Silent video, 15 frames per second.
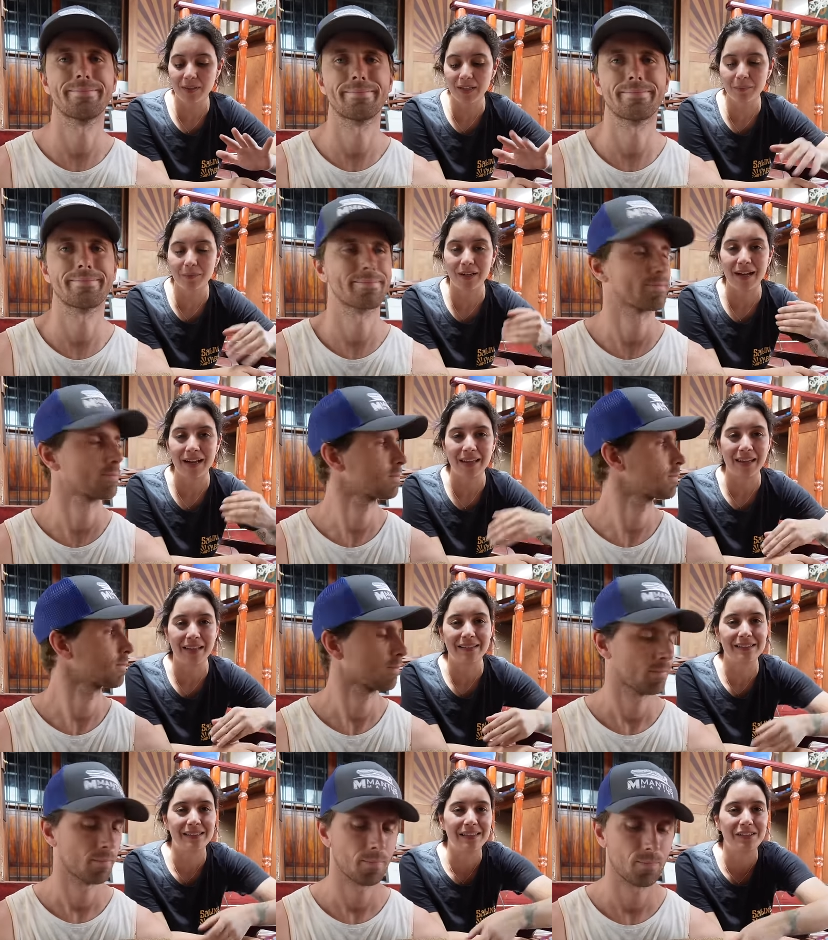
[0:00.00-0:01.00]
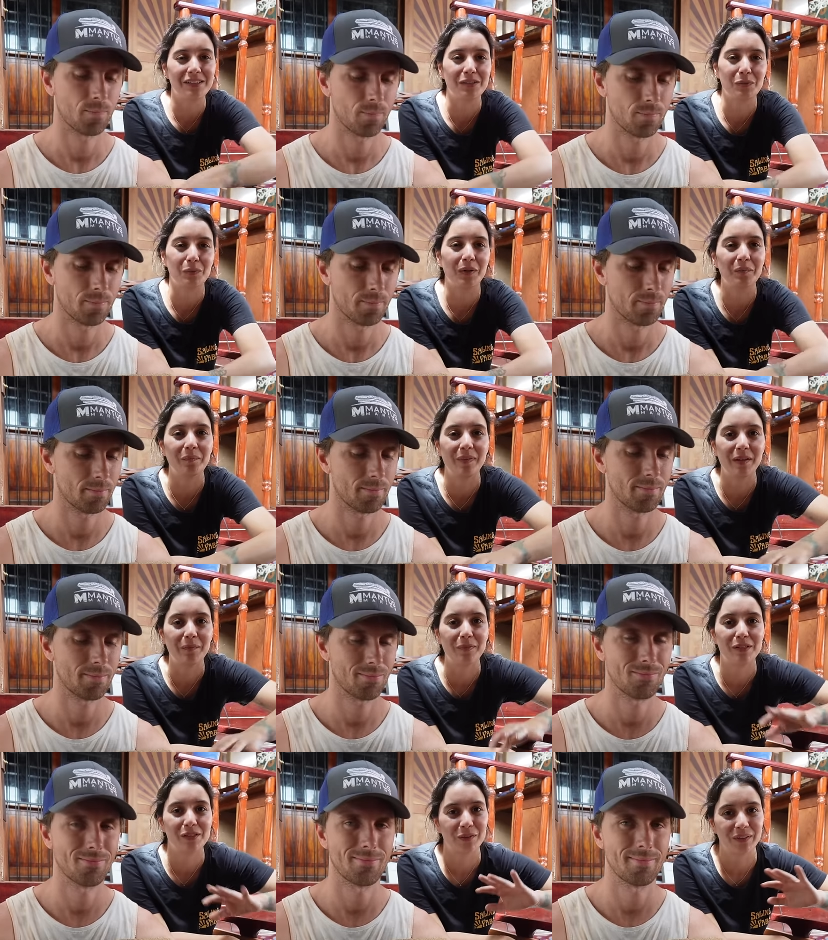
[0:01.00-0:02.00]
Speaker 1: big but I like seeing just one
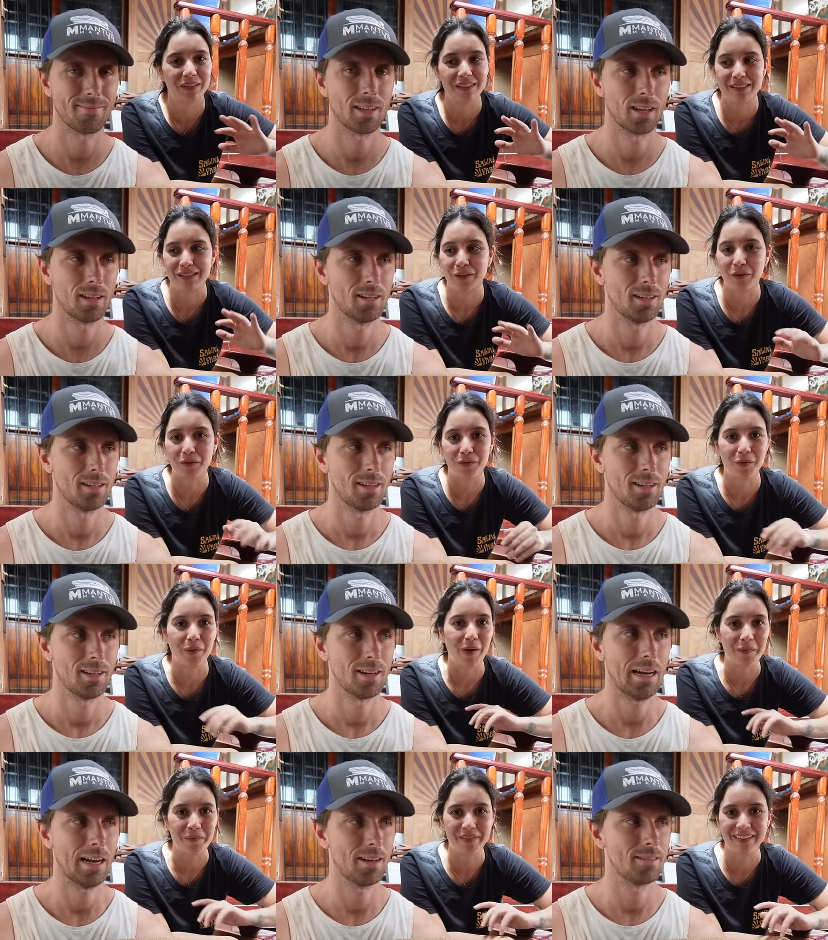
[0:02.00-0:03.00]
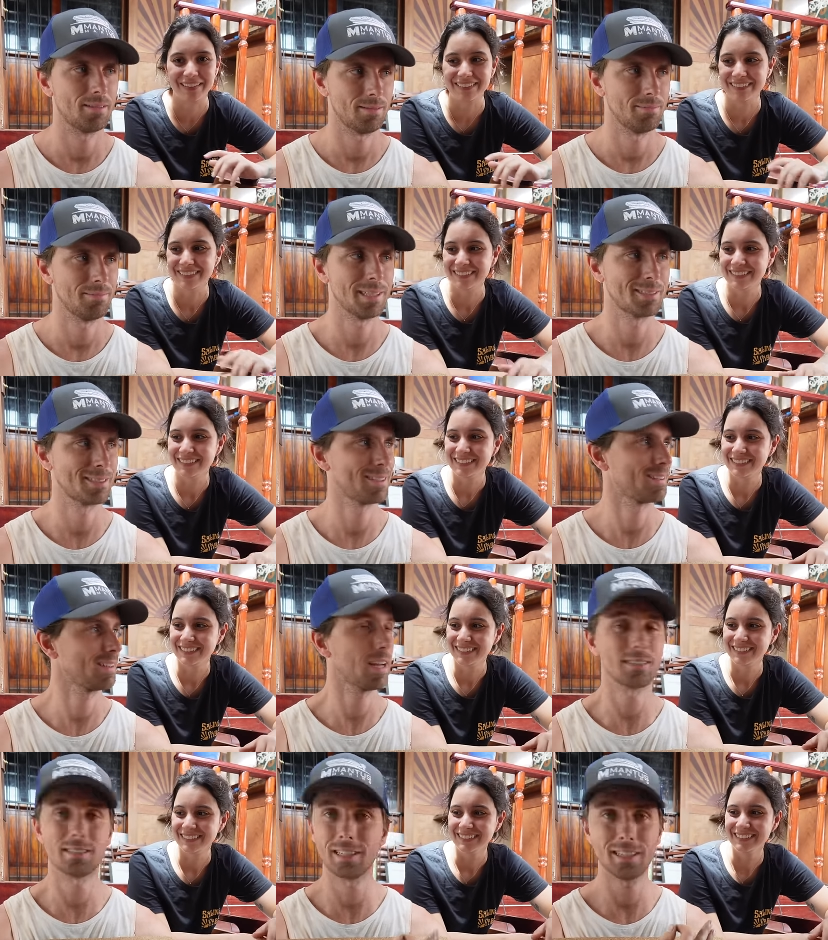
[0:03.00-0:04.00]
paper so it doesn't overwhelm
Speaker 2: me me too I
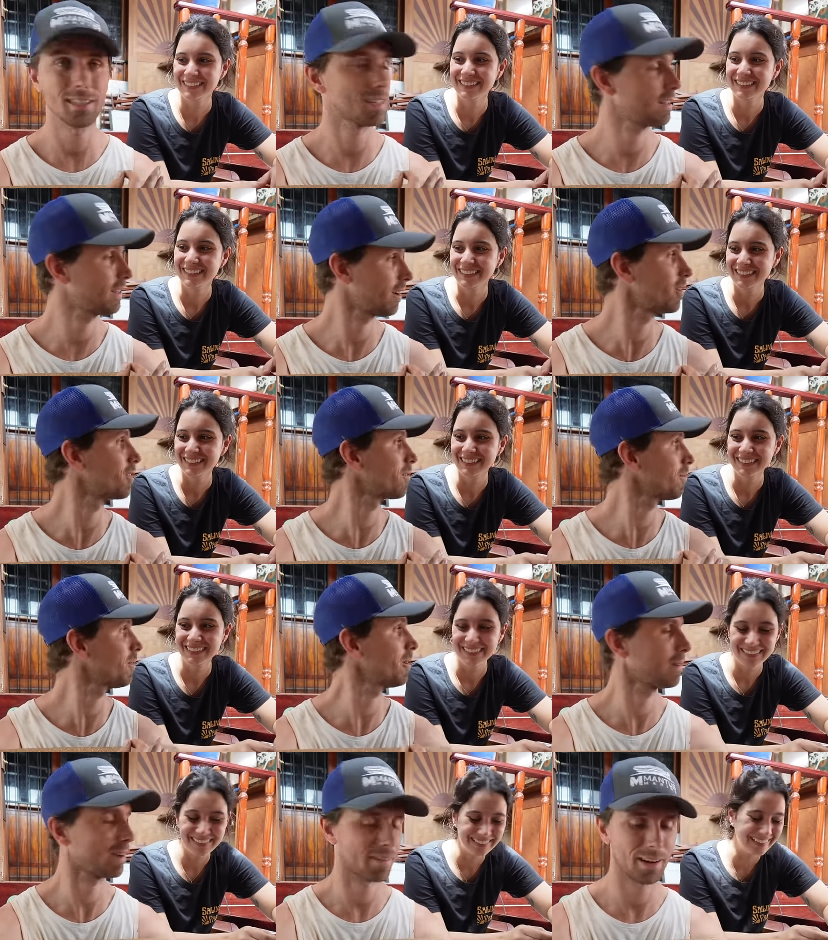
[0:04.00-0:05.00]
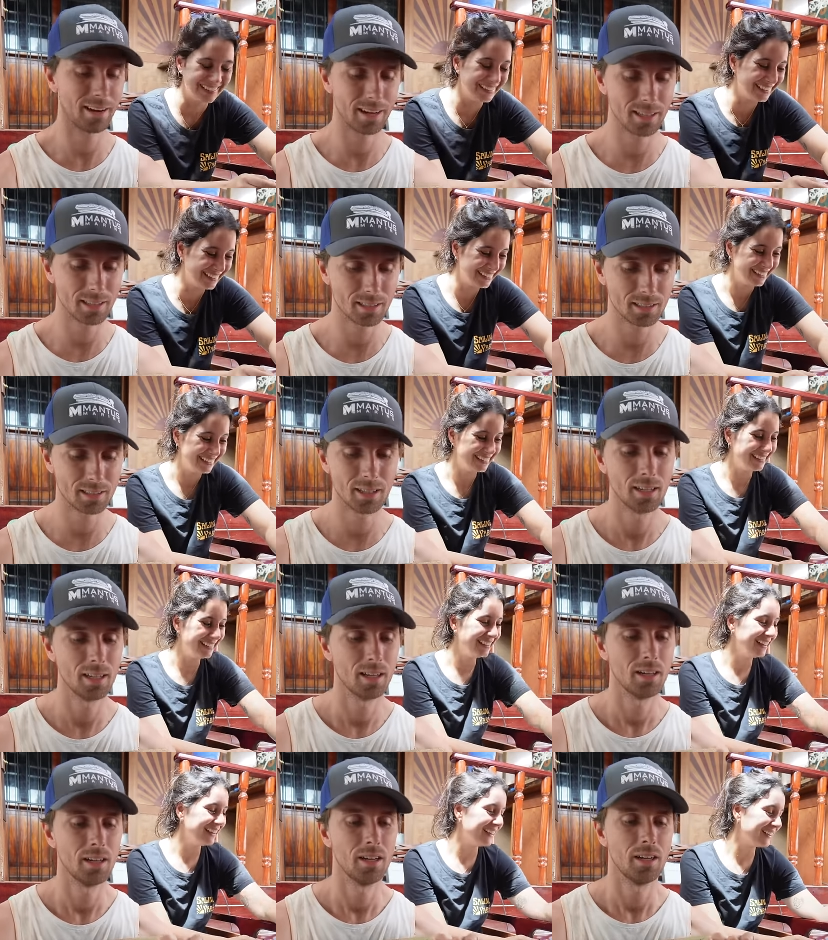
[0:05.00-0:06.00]
eh, see they're overwhelming right lists
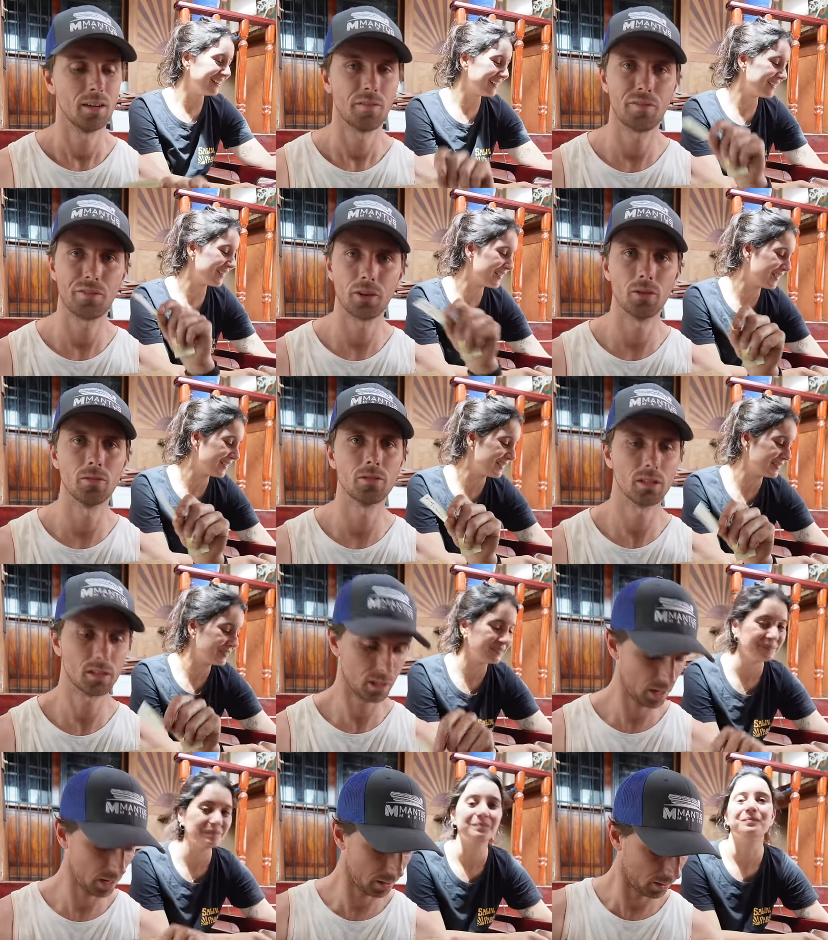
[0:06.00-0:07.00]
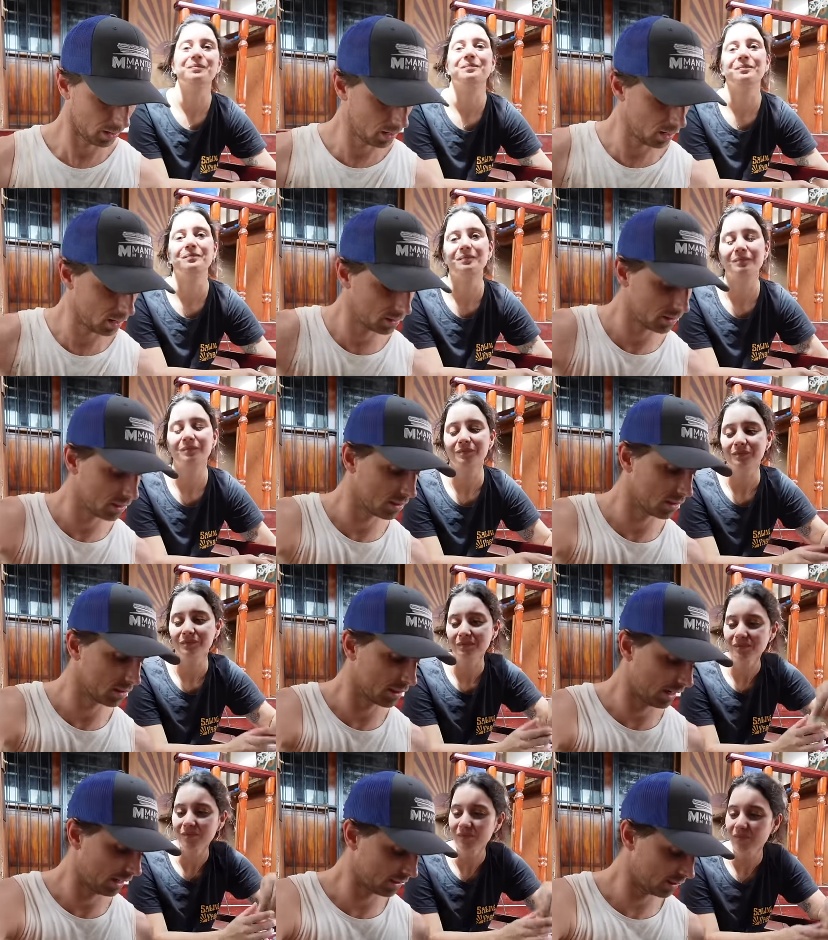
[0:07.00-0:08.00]
fuel return uh, diesel
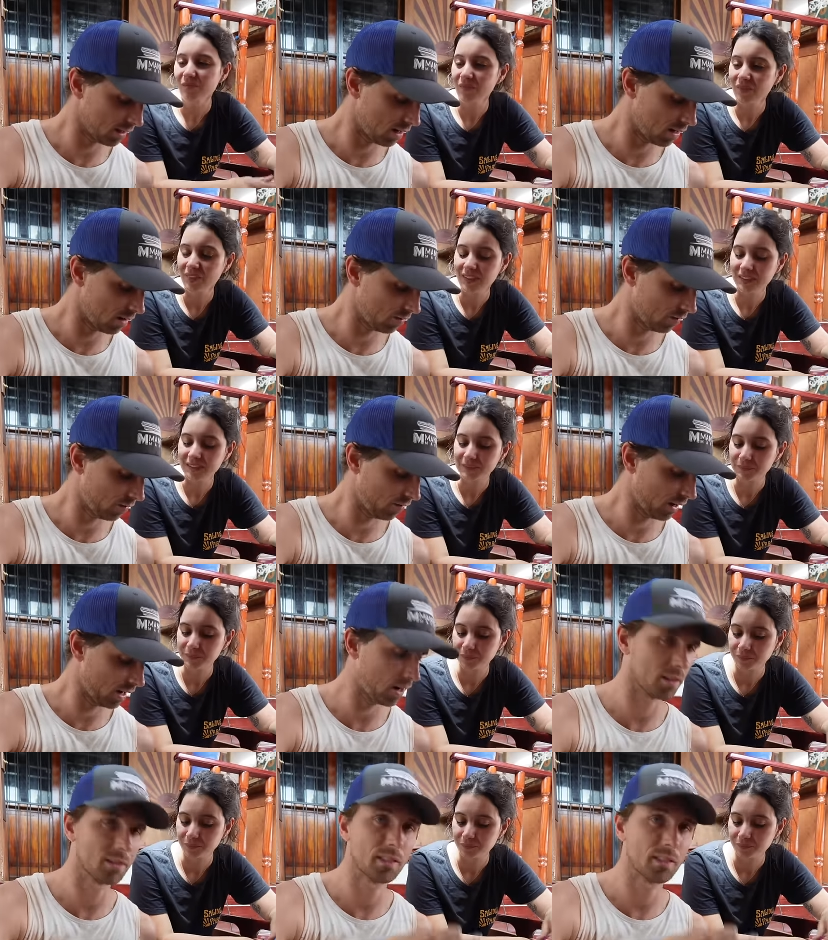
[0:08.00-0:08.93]
tanks are uh,